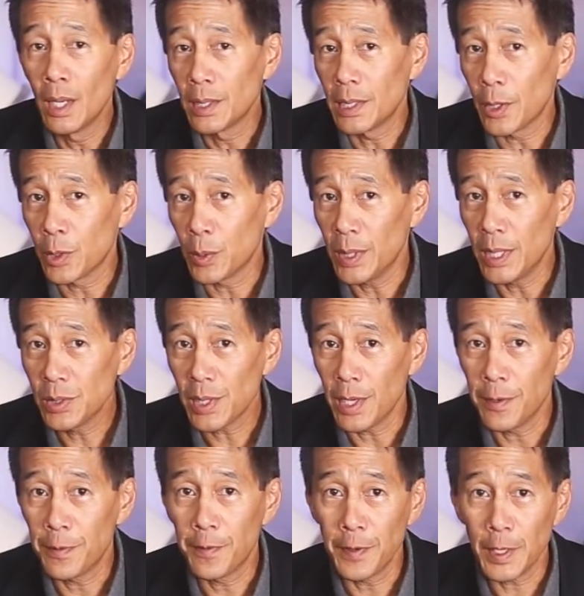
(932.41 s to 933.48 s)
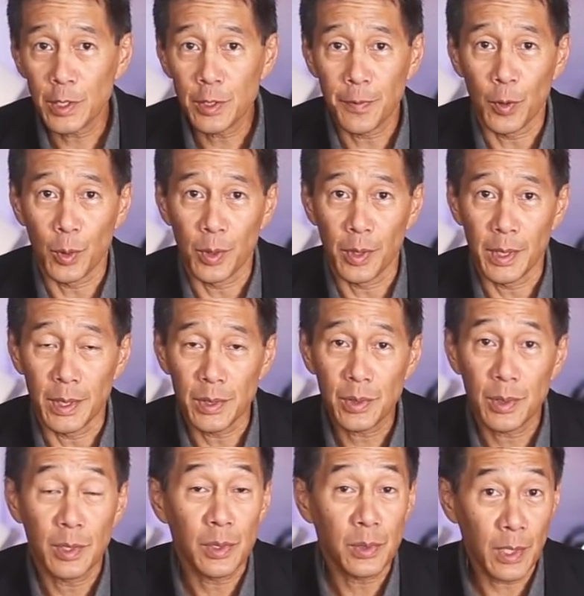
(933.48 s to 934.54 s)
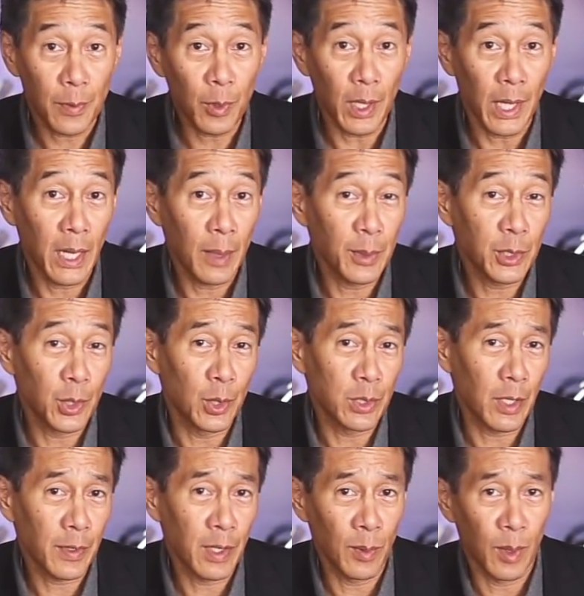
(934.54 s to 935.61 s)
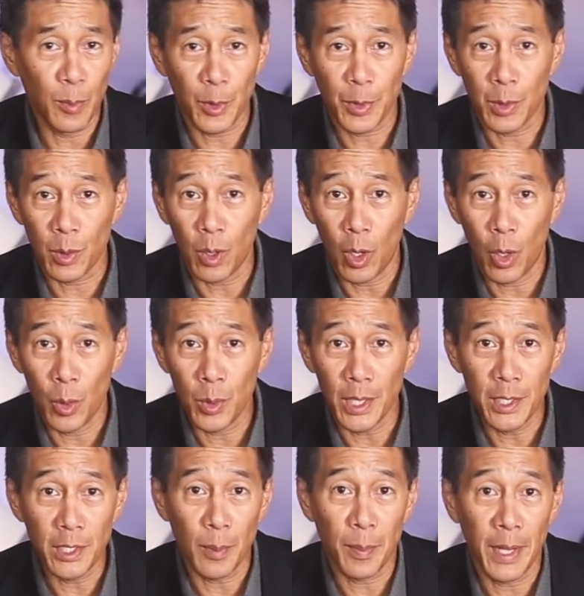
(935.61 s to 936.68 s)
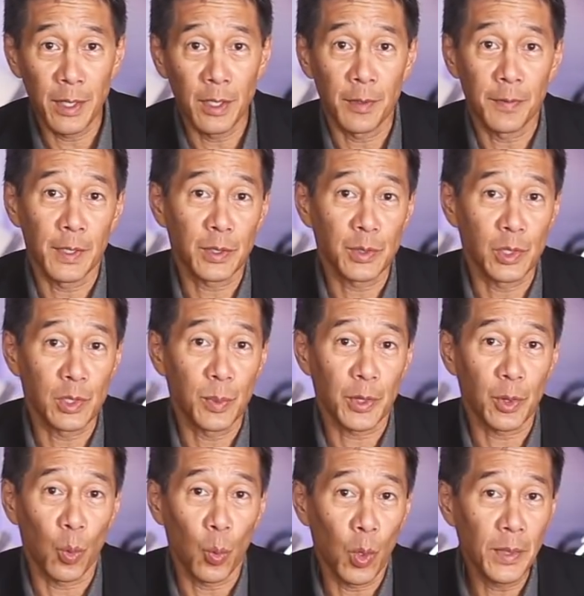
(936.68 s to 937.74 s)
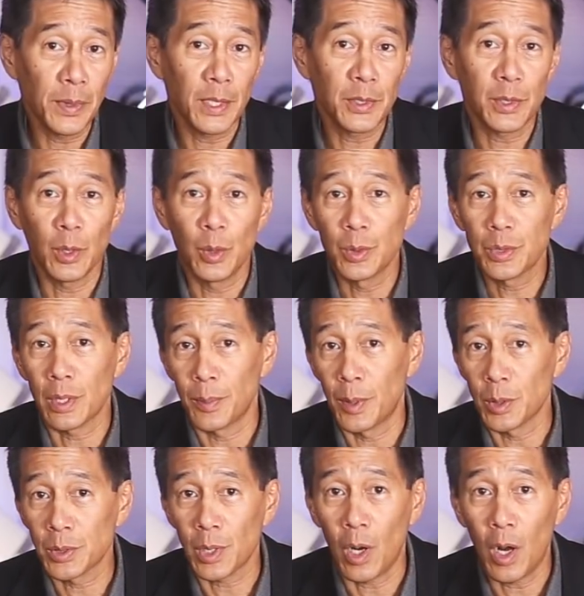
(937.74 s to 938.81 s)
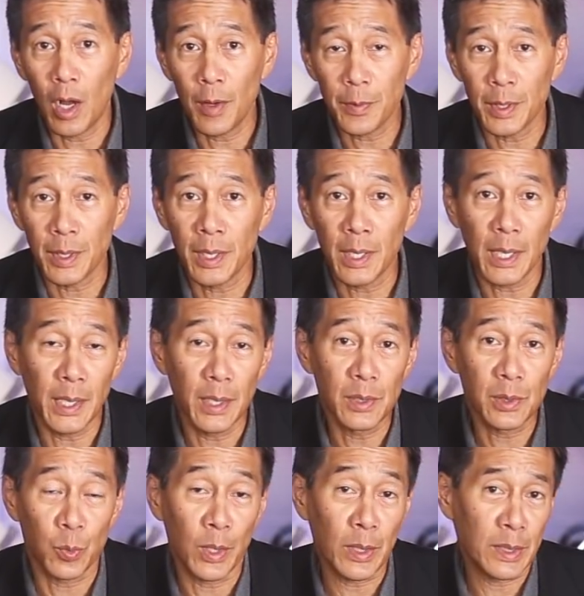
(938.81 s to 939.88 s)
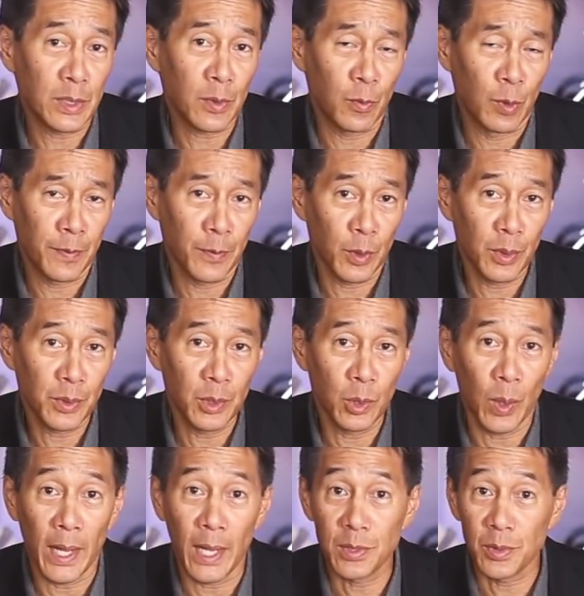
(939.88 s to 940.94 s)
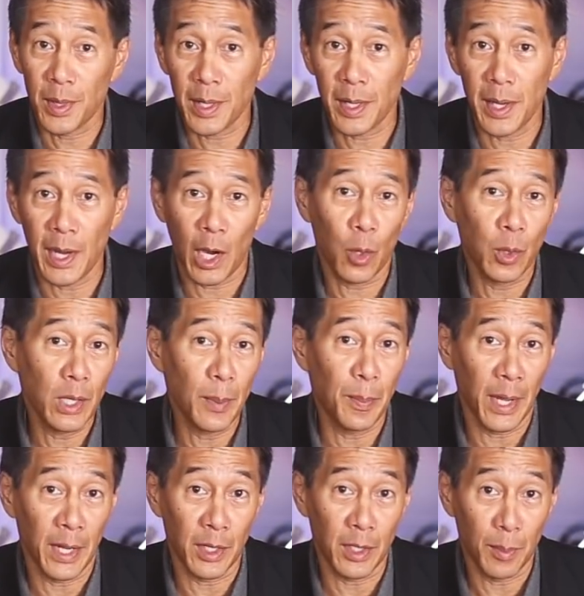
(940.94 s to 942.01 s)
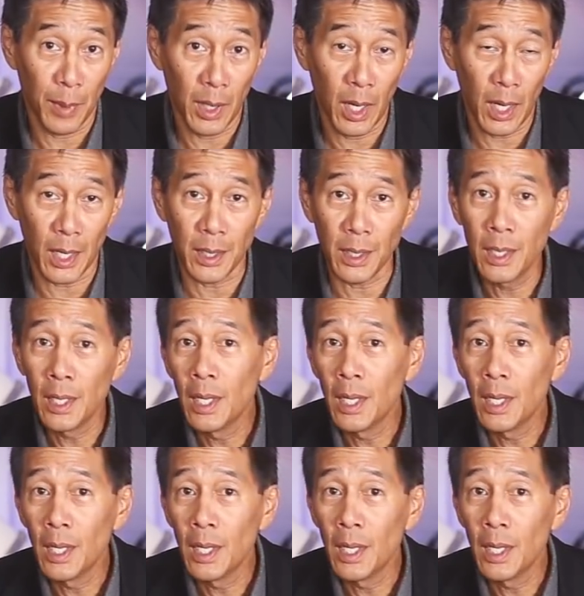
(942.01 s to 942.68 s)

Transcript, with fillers: Now, there is a fix for this. Several amateurs have come up with their own independent fixes, but the one that's used the most often is what is referred to as the Gary Bennett mod.